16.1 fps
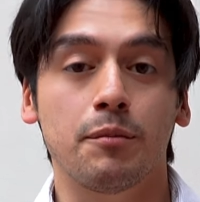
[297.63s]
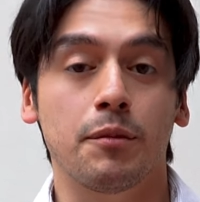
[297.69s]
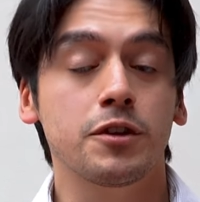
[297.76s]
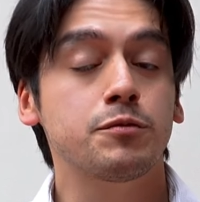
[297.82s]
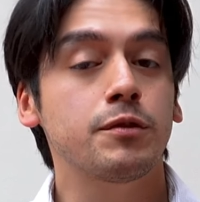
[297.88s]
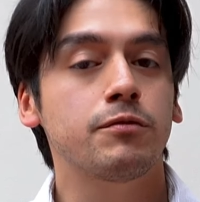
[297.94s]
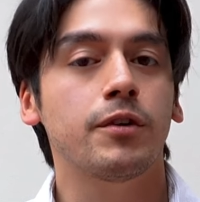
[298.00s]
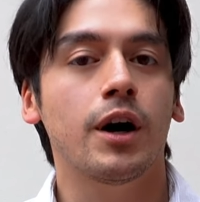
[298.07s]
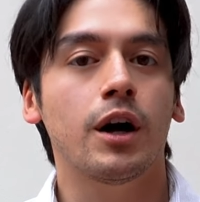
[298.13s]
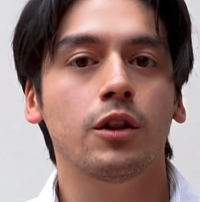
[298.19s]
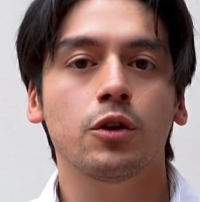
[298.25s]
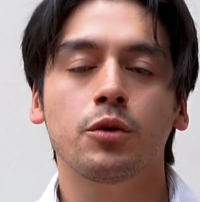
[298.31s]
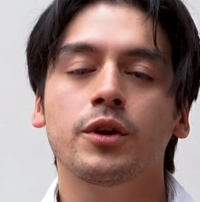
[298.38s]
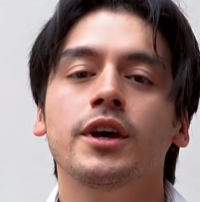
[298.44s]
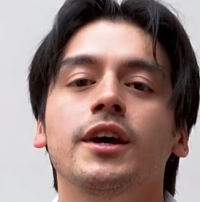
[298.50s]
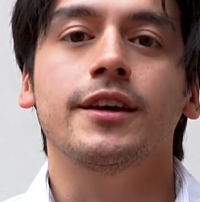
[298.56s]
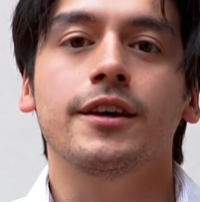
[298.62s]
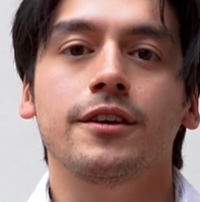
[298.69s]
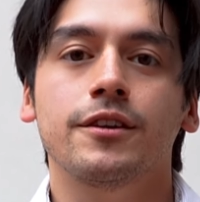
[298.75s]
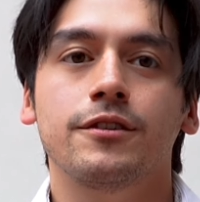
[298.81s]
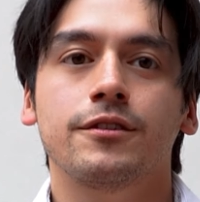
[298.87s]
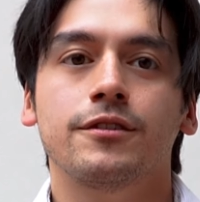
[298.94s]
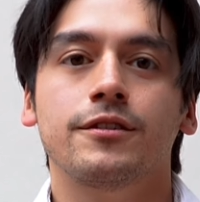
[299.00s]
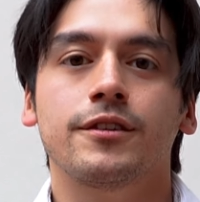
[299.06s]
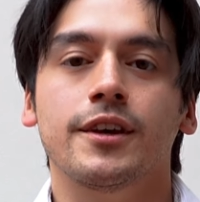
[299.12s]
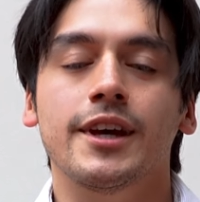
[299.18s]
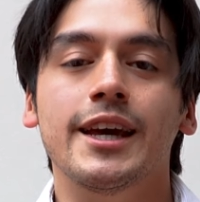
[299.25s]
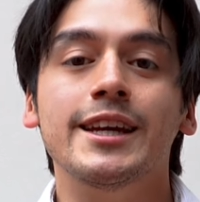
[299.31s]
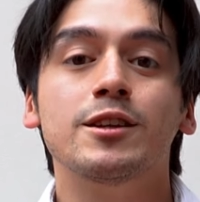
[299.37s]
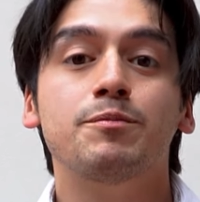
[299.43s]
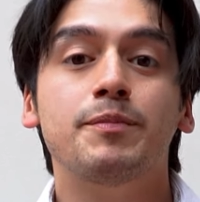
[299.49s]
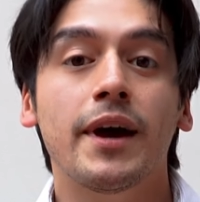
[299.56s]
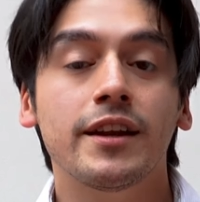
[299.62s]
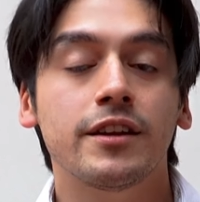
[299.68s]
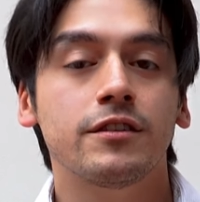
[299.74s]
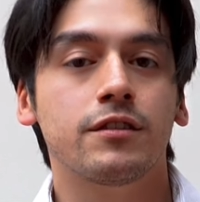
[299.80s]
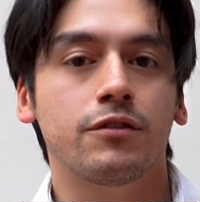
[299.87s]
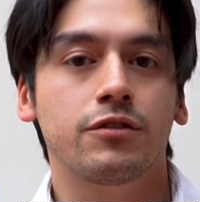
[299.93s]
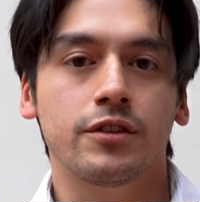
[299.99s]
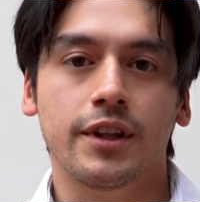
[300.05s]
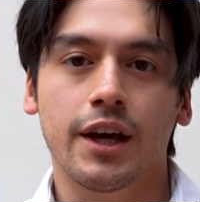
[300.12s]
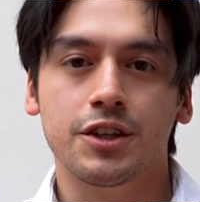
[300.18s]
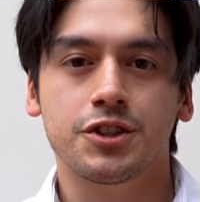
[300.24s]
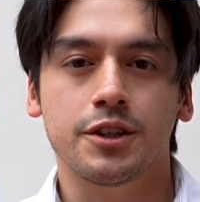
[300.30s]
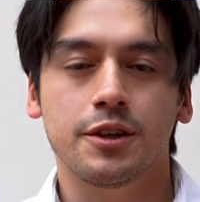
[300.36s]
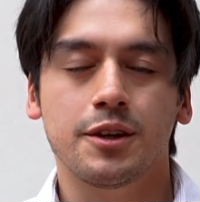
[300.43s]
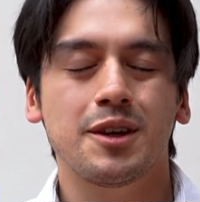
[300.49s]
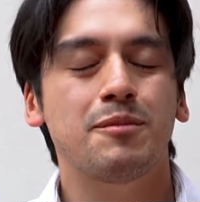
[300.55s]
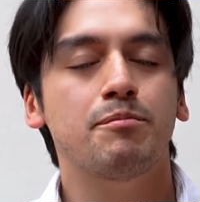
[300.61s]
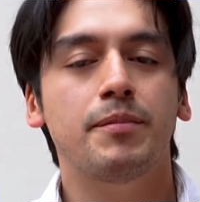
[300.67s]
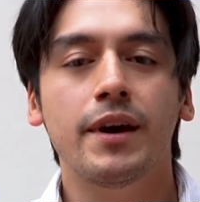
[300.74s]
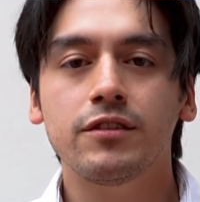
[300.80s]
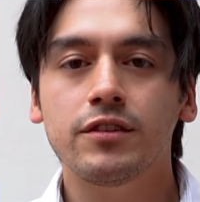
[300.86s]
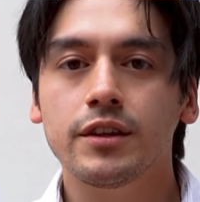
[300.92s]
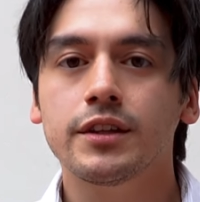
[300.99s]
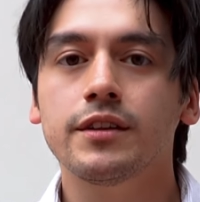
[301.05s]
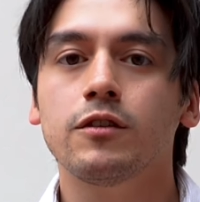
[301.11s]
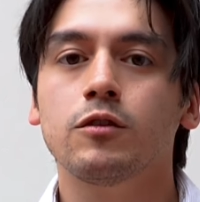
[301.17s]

that must be followed is independence of selection. Basically,